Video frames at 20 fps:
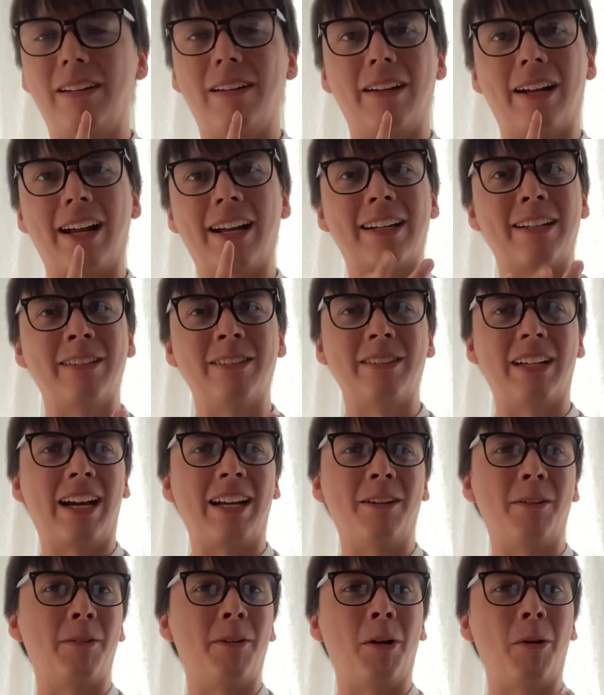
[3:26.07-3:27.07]
I
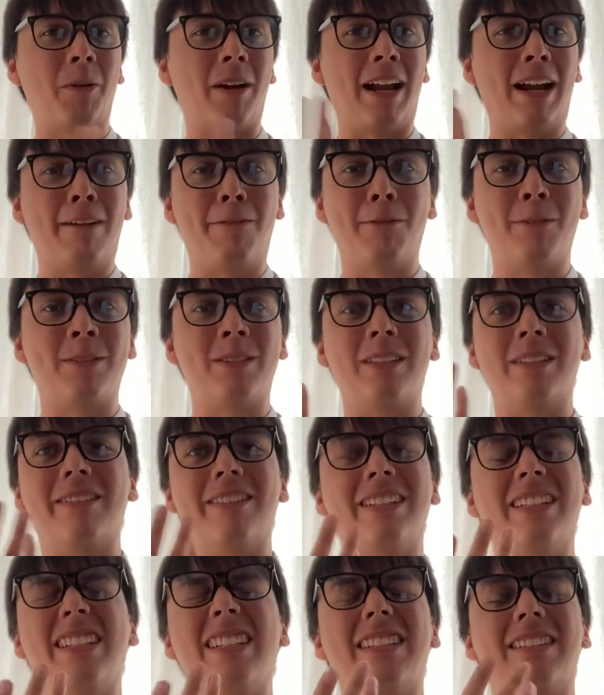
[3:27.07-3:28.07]
don't know what half those
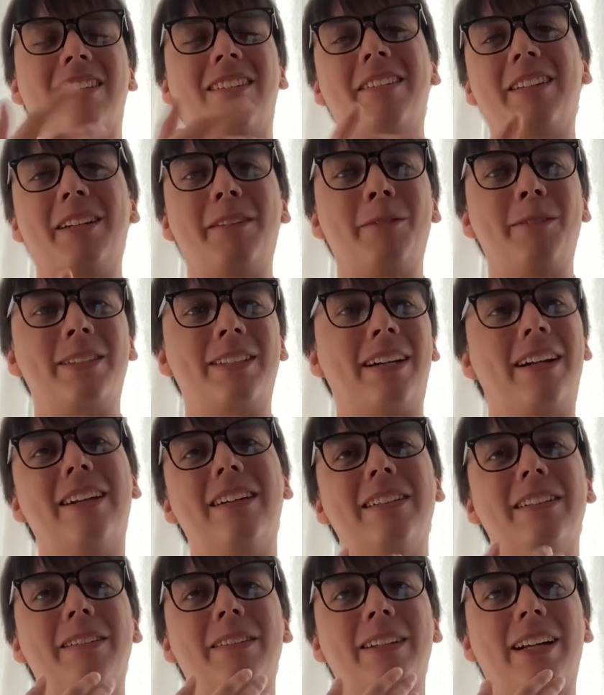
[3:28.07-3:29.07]
ingredients are that was
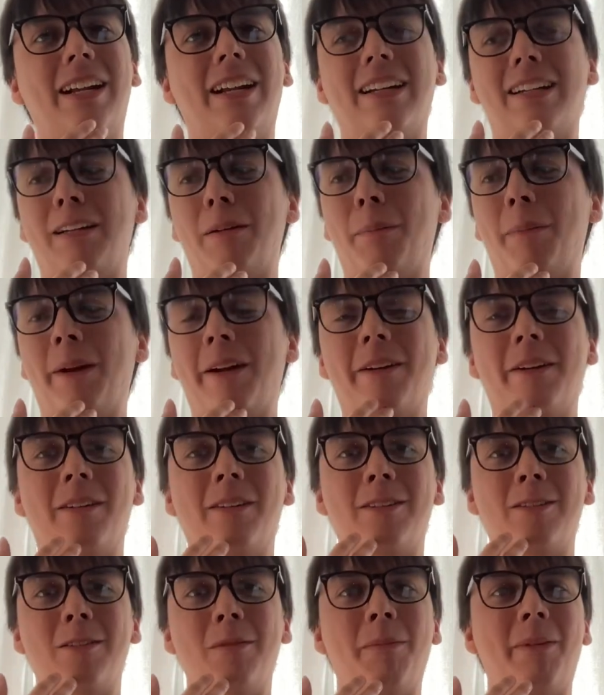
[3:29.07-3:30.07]
on it when I compared
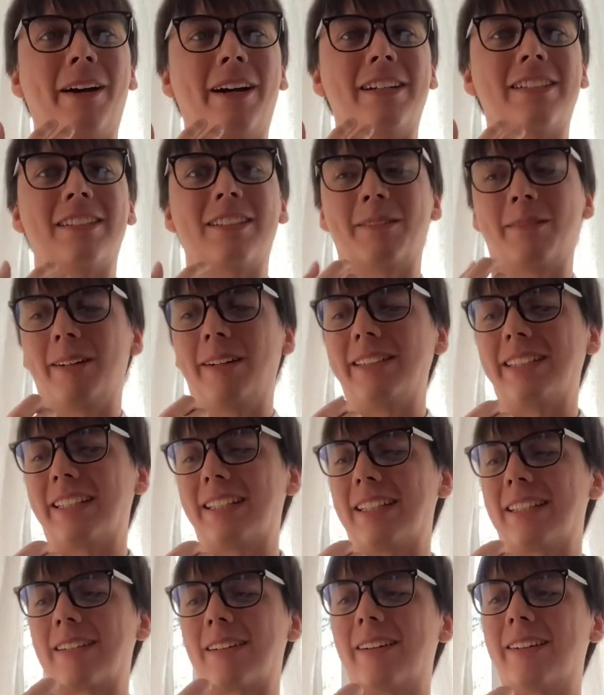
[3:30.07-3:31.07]
the two boxes while I was
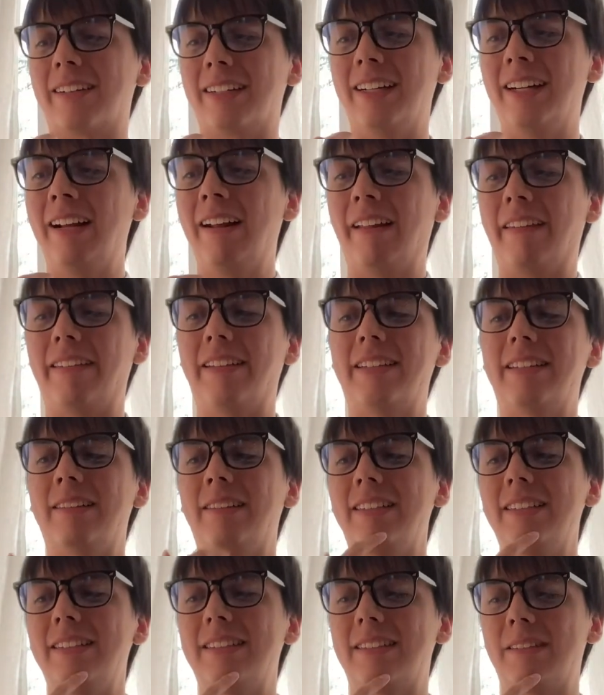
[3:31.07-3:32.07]
at the Target. This
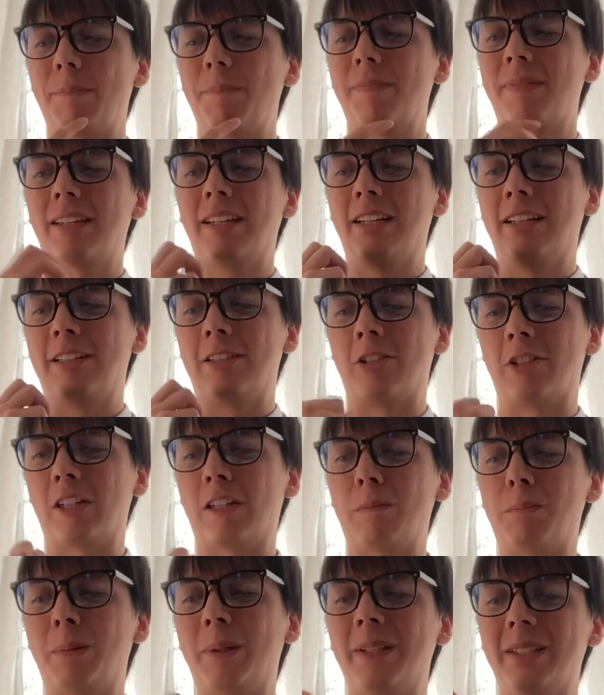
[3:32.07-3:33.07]
list:
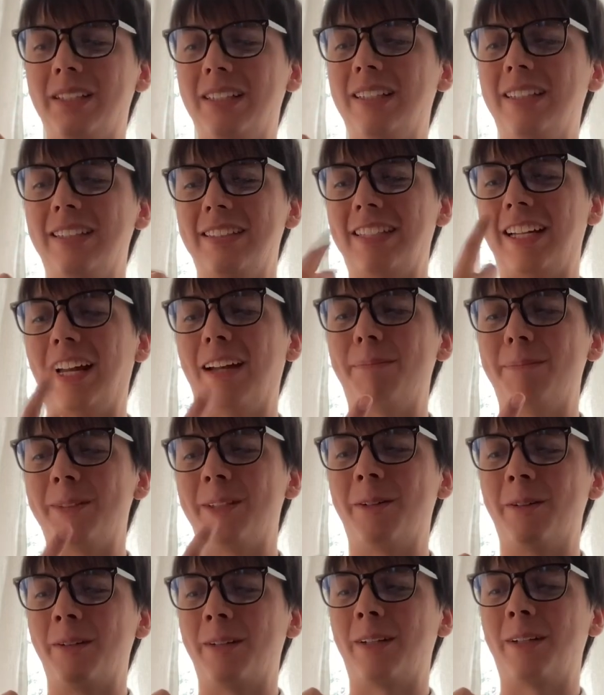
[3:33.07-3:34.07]
chickpea,
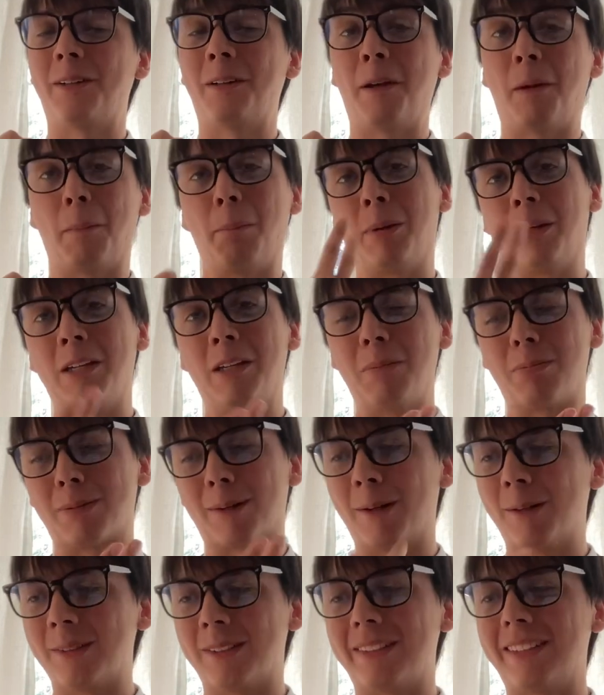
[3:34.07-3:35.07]
tapioca, pea
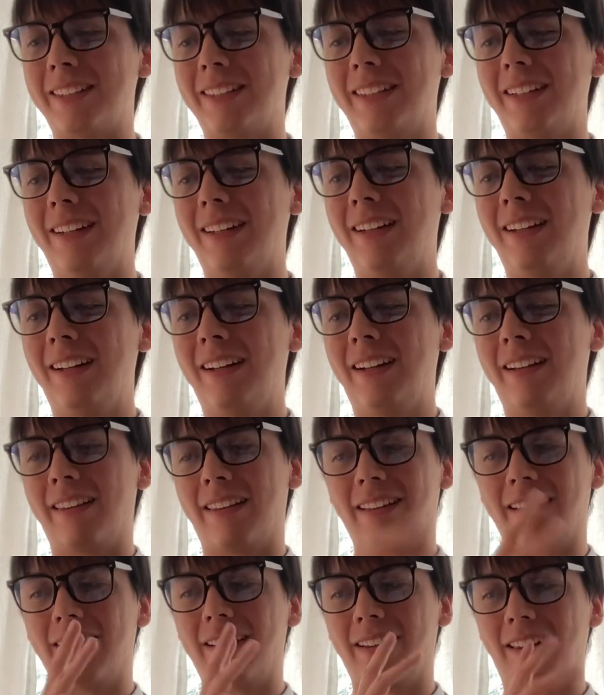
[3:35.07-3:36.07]
protein,
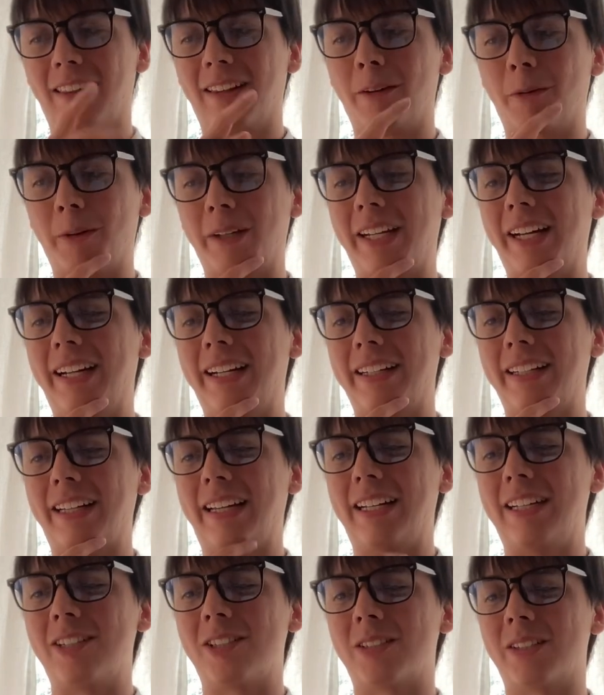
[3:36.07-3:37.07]
the organic
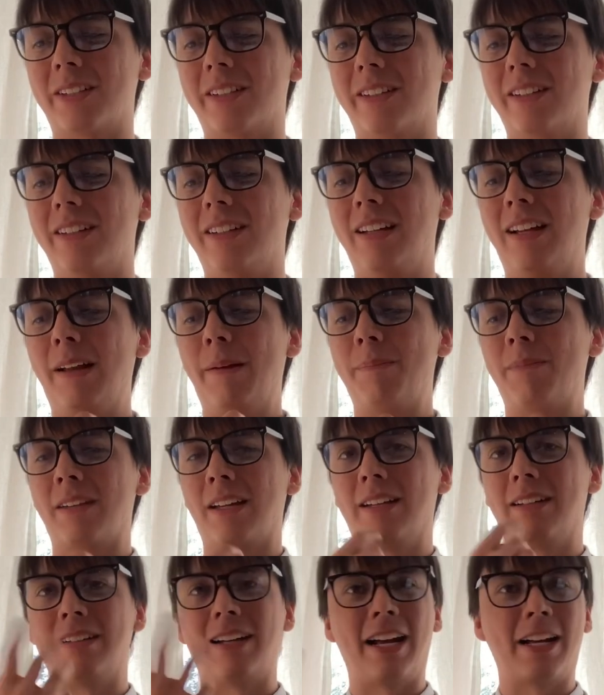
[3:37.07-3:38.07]
cane sugar,
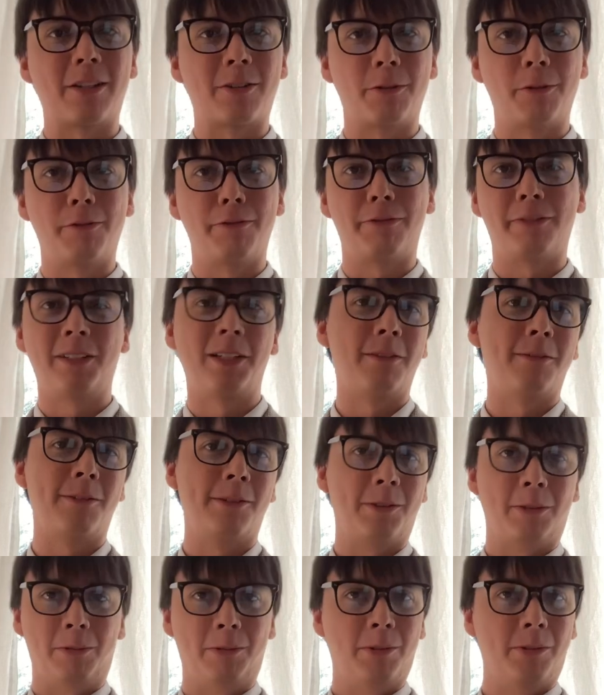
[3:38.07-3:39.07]
natural
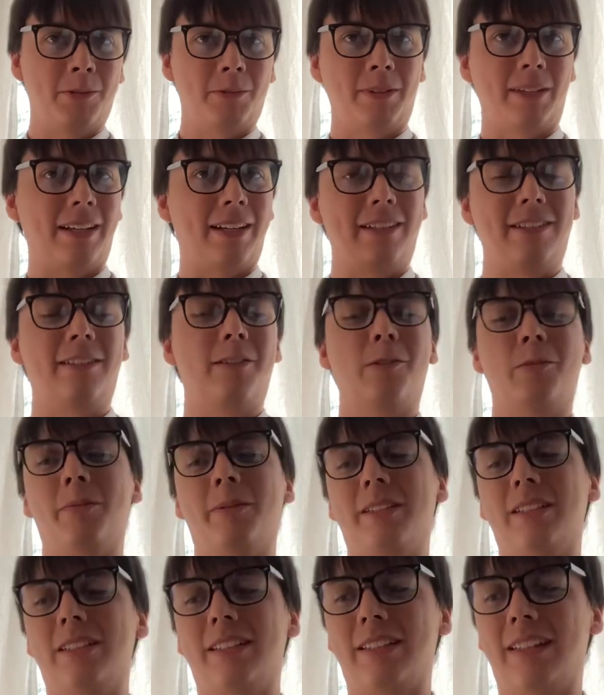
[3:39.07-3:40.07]
flavors. Who knows what that is?
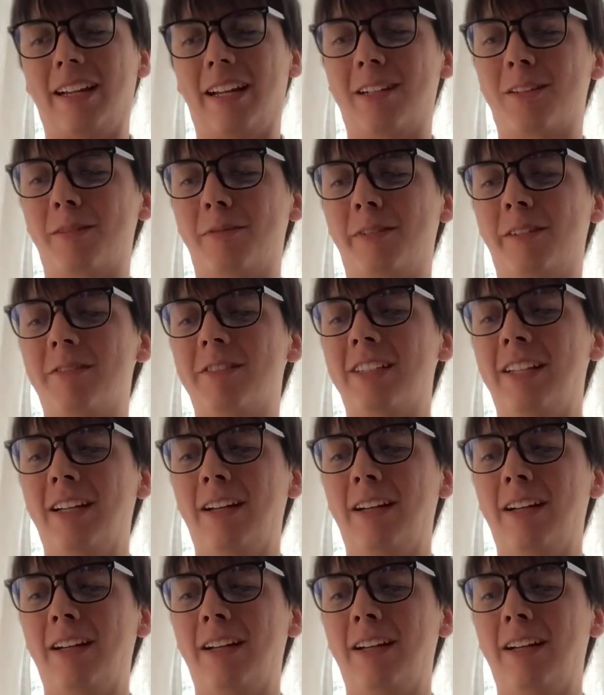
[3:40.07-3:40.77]
But just natural flavors.